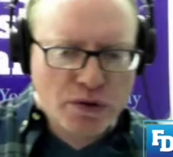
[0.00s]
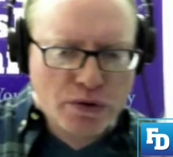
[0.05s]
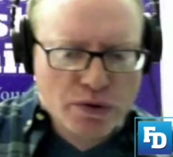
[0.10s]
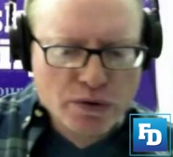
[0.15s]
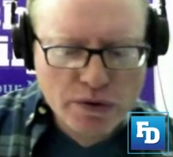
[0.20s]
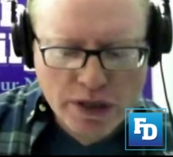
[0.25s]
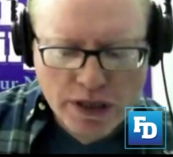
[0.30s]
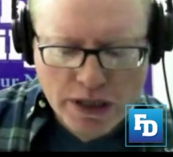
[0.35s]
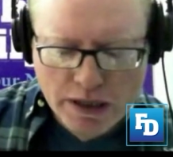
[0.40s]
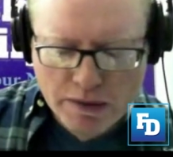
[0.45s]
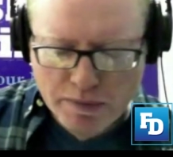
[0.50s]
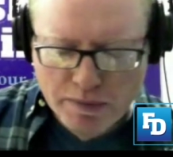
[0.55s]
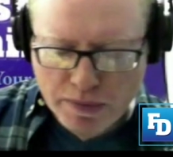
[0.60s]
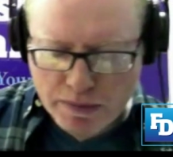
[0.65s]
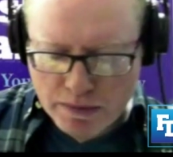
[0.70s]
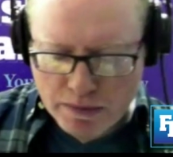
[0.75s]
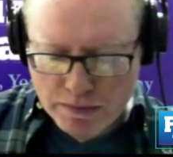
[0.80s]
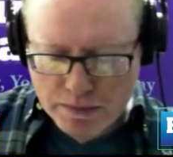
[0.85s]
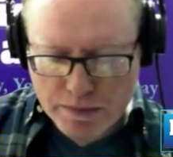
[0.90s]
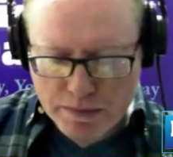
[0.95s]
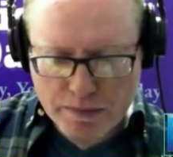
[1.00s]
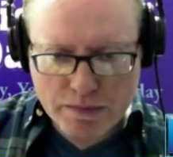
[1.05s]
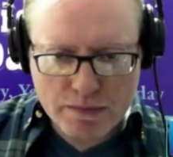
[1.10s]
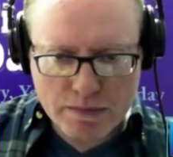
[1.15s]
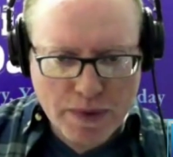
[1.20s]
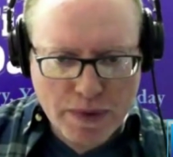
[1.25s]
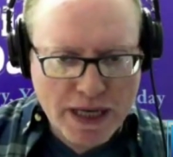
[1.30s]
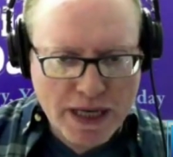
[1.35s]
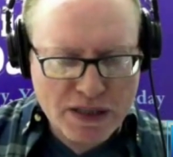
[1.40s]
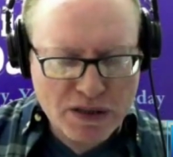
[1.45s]
to the
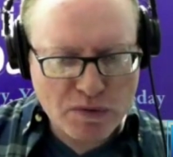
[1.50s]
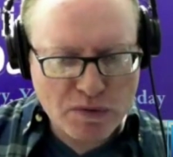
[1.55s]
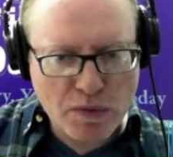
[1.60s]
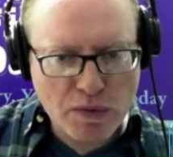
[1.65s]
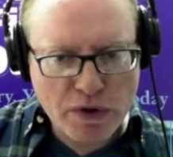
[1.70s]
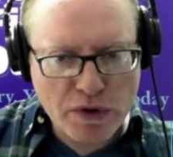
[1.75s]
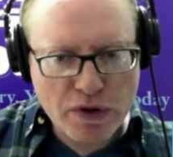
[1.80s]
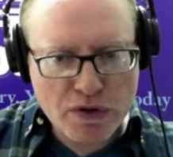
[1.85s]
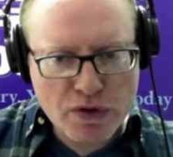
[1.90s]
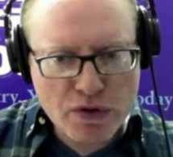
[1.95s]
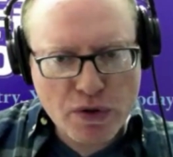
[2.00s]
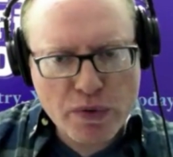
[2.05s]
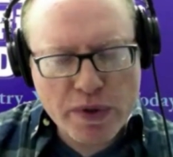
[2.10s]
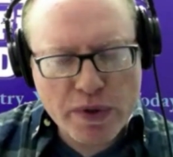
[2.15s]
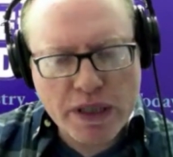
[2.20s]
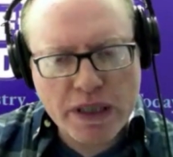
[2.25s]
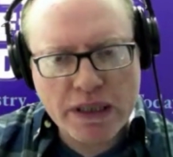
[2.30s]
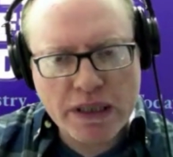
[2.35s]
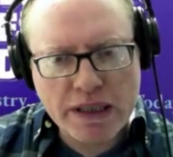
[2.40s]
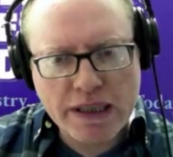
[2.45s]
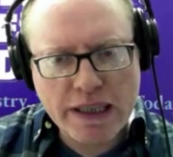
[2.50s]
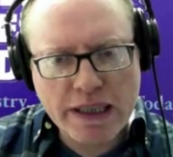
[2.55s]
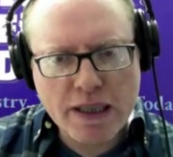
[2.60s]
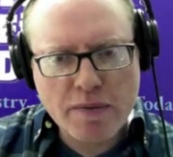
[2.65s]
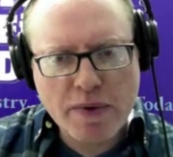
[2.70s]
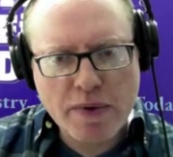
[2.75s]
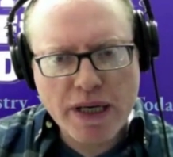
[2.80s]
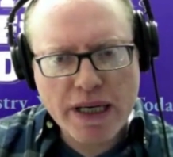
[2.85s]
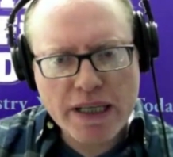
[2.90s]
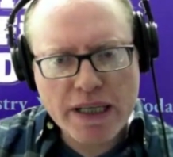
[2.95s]
past month or so in
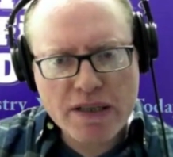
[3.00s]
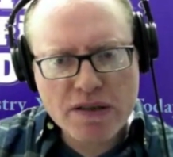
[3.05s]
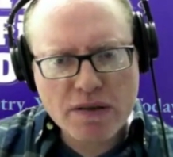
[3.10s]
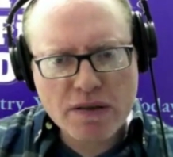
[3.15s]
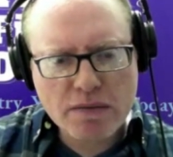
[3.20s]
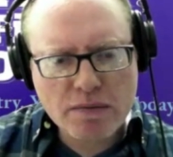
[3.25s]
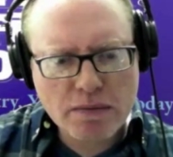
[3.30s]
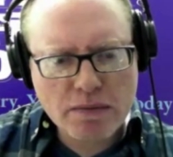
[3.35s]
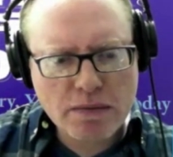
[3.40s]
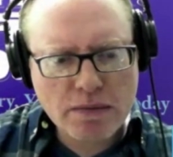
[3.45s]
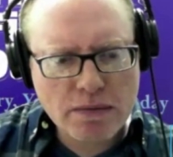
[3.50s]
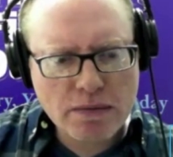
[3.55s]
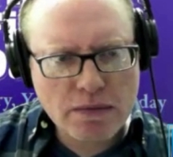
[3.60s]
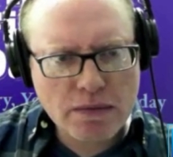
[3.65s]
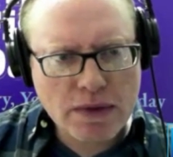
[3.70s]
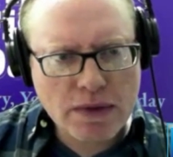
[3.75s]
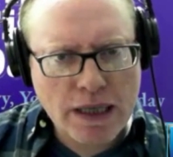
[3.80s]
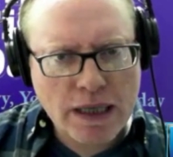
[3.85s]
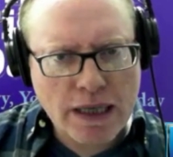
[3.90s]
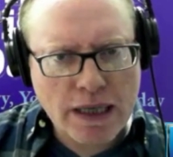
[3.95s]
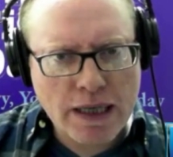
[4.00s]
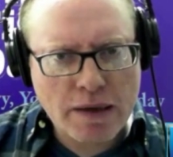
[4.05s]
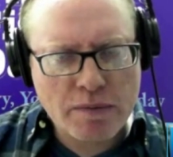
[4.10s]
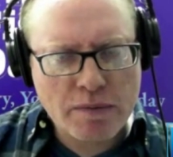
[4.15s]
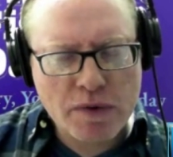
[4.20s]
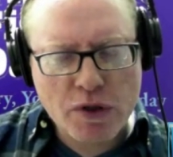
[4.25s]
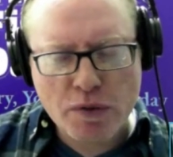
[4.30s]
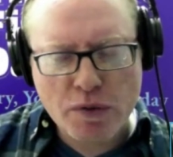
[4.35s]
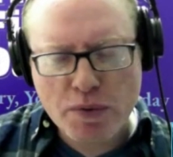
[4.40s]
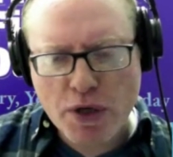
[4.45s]
Killybegs,
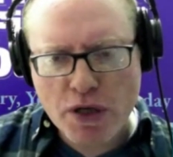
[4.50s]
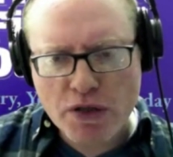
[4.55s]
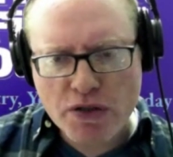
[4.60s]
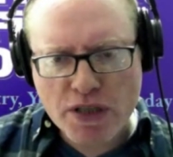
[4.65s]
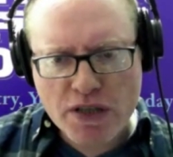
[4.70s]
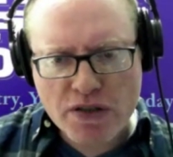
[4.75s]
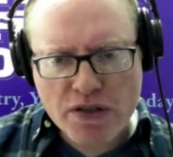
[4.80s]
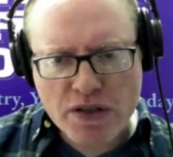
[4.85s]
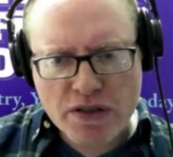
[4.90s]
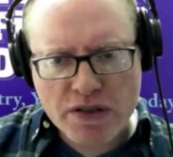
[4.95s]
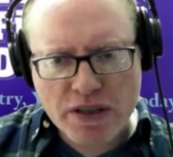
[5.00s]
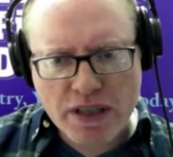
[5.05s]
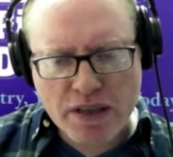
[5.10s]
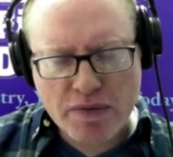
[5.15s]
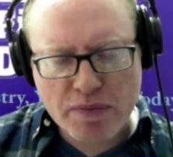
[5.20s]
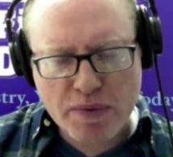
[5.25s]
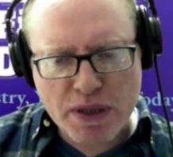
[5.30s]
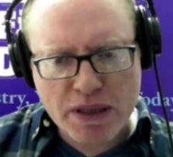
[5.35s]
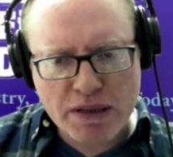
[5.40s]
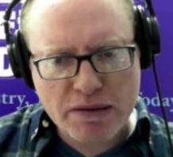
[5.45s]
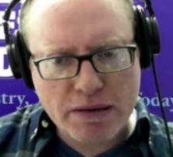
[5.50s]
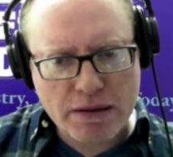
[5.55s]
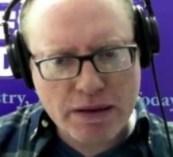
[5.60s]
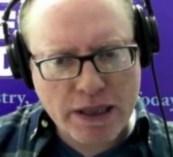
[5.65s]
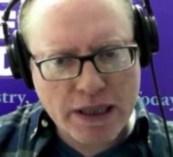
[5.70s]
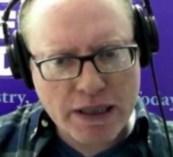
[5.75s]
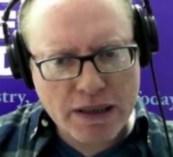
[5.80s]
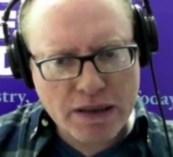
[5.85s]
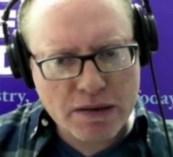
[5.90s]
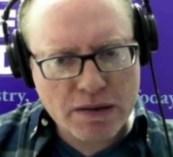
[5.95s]
your processors have been
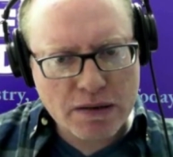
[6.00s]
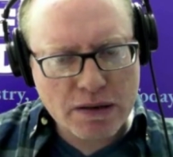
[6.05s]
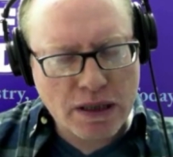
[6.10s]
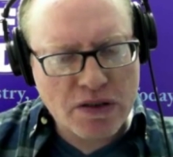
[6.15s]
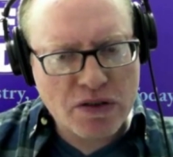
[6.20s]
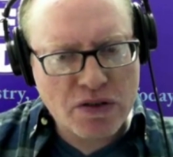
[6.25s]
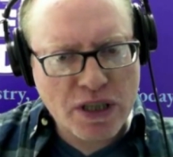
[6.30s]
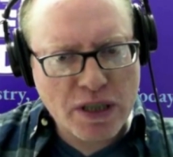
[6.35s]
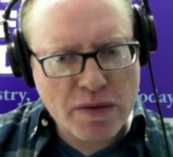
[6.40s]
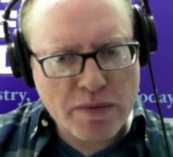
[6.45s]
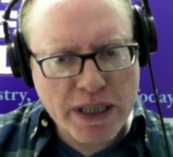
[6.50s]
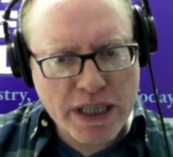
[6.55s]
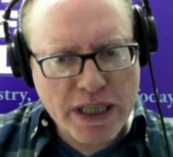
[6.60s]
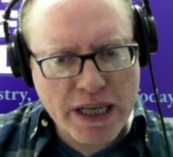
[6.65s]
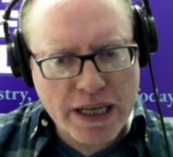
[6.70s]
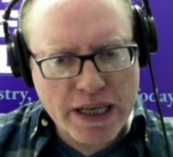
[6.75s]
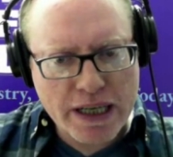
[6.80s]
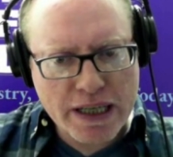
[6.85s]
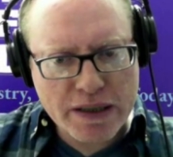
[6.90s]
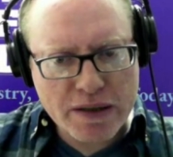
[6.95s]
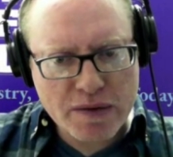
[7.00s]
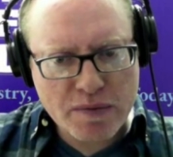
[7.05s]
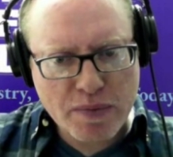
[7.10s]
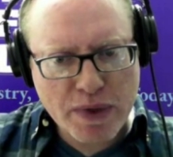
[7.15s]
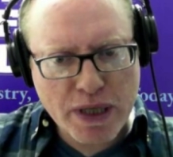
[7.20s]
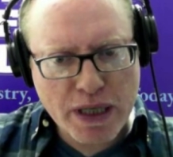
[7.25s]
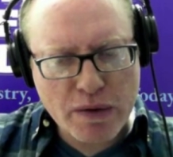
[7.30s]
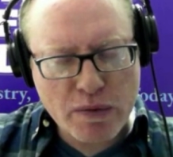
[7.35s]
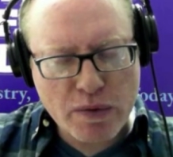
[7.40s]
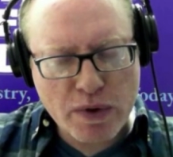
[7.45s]
hit extremely hard
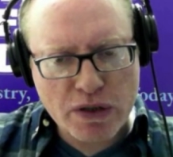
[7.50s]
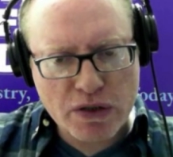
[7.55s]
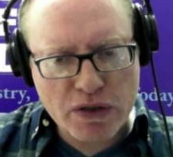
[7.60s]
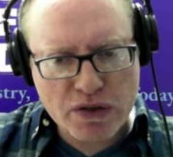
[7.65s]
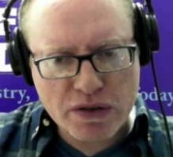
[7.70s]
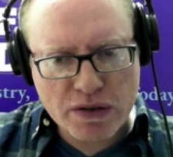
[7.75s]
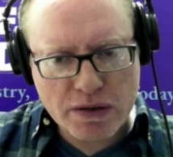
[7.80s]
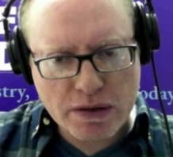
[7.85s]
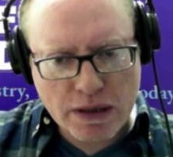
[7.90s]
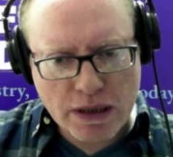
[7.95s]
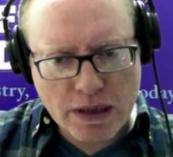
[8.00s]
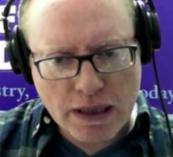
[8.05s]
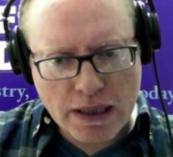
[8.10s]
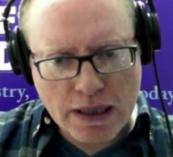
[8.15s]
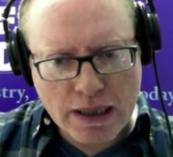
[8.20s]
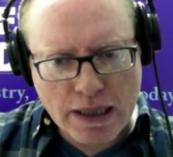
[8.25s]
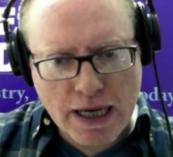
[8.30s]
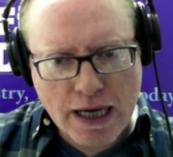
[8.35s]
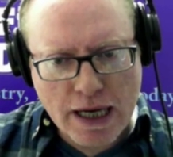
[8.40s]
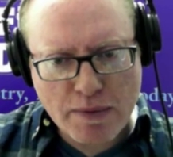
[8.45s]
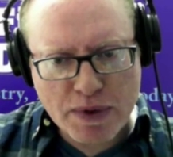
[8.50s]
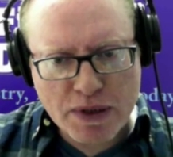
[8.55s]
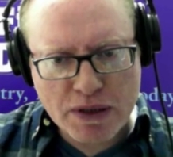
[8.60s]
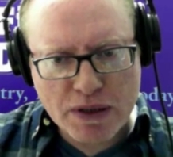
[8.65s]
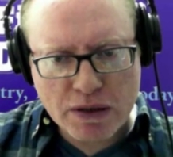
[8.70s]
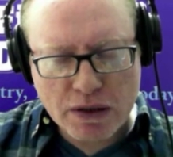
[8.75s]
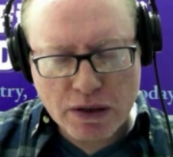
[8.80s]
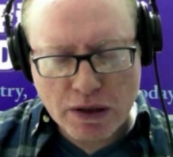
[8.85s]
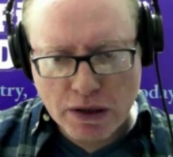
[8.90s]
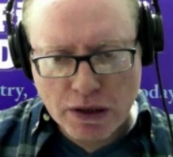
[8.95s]
by what's
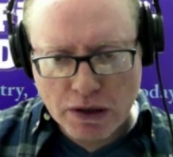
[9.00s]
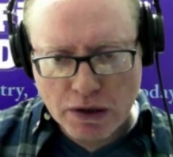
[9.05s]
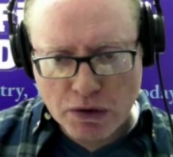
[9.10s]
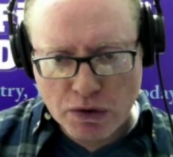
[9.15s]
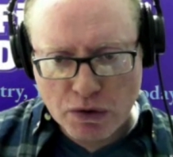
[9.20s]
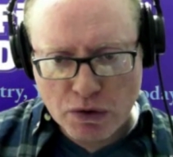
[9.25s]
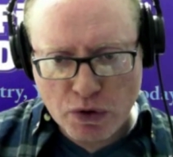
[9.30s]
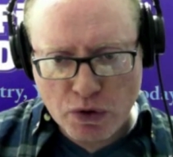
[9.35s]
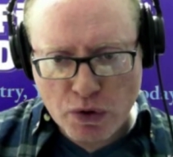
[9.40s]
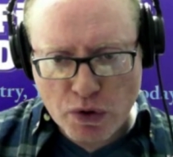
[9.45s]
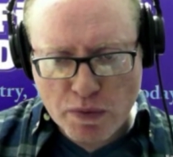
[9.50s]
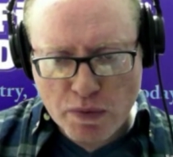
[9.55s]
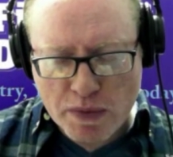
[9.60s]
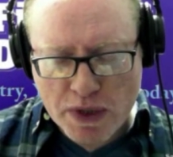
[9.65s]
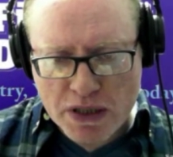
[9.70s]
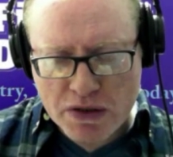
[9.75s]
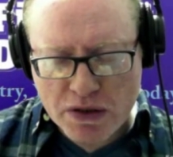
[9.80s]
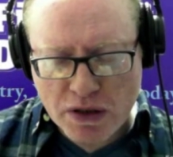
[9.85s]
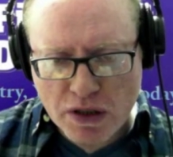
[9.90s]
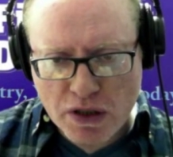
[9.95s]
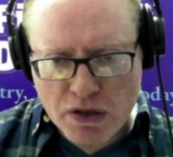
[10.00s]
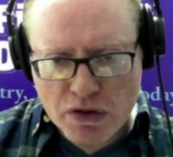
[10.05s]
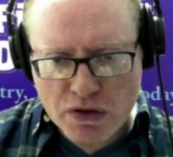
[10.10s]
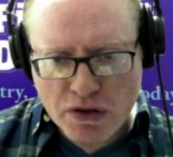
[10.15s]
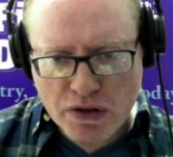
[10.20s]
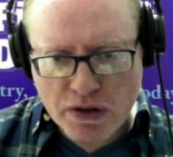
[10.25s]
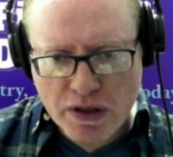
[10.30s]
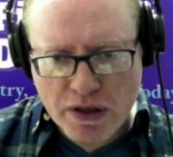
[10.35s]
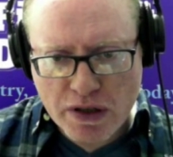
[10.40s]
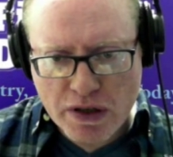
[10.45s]
happened. Two of them has
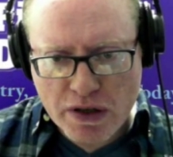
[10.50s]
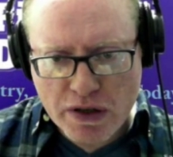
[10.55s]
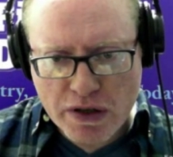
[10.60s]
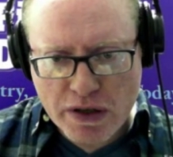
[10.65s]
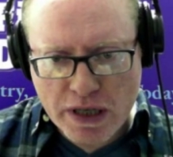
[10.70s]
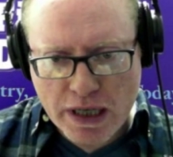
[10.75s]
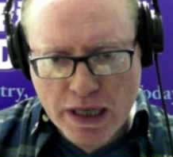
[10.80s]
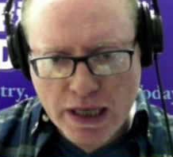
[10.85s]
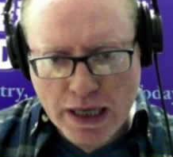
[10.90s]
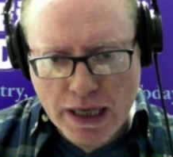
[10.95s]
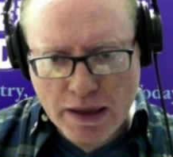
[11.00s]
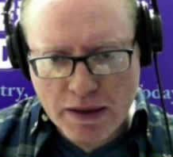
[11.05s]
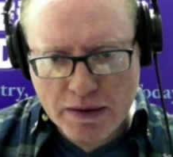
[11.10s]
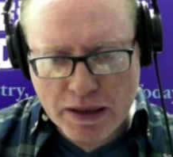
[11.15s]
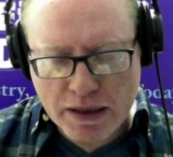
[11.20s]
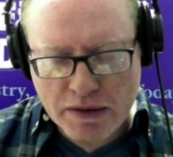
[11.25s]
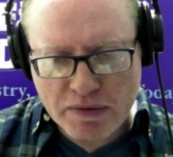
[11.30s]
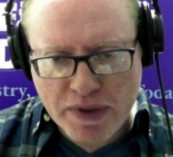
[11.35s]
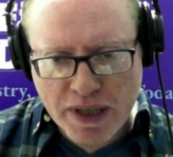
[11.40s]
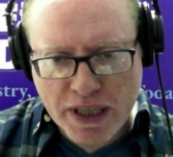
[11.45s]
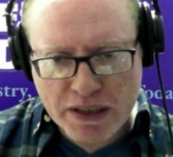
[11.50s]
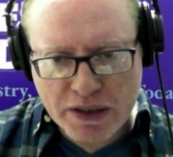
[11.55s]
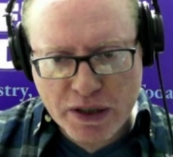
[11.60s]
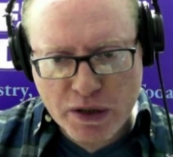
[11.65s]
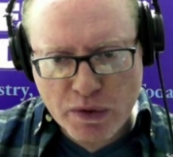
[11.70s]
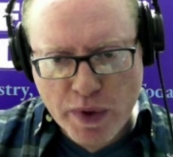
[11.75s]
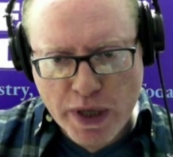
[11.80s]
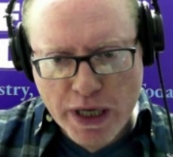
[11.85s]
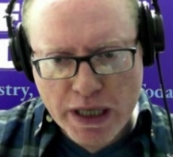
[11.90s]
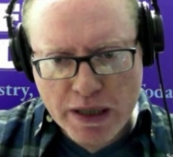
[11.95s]
lost their
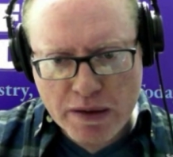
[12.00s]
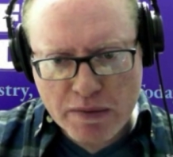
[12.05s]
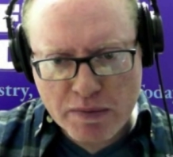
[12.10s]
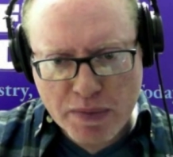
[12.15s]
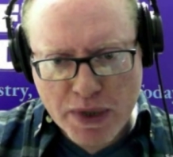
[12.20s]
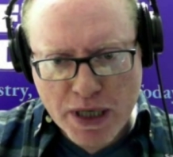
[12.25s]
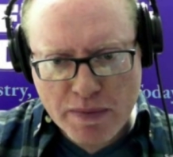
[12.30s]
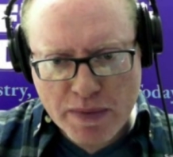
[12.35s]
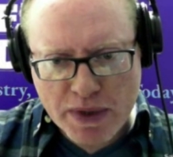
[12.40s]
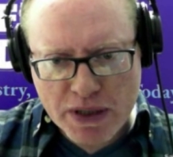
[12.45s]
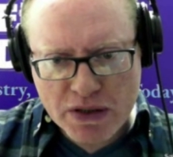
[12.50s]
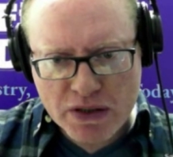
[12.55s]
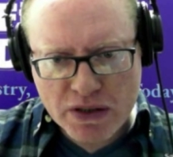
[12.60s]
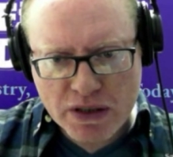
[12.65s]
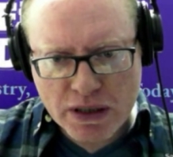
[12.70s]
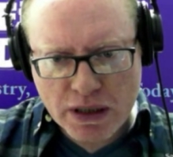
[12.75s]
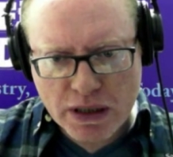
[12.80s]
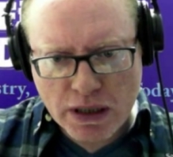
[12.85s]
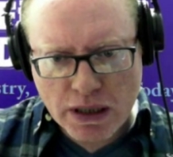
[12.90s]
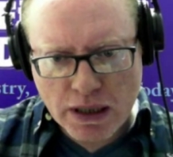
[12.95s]
in-factory weighing permits.